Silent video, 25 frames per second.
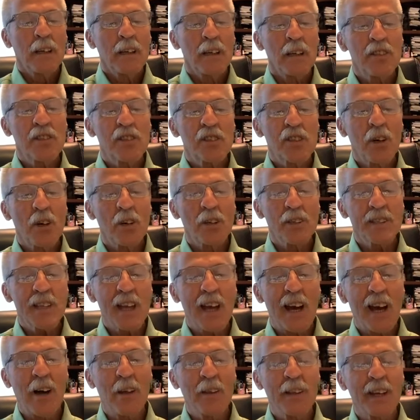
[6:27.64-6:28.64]
He shows
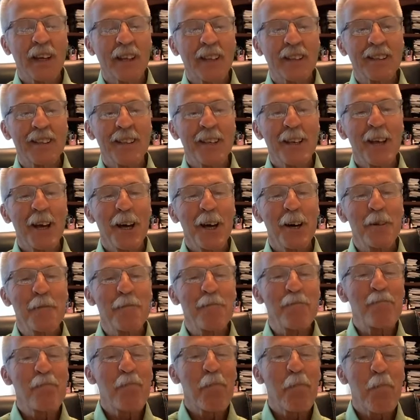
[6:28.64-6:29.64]
how that
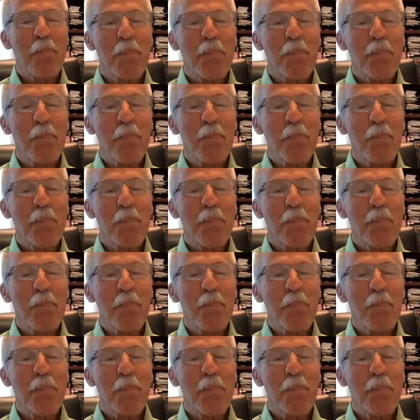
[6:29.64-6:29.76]
um,